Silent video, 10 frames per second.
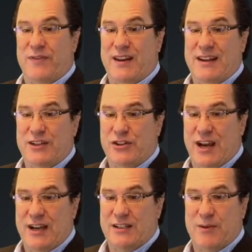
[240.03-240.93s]
if they need
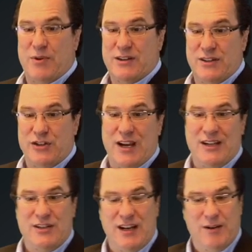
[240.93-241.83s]
change, they press the
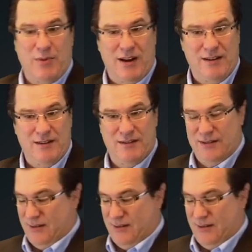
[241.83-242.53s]
Change Needed button.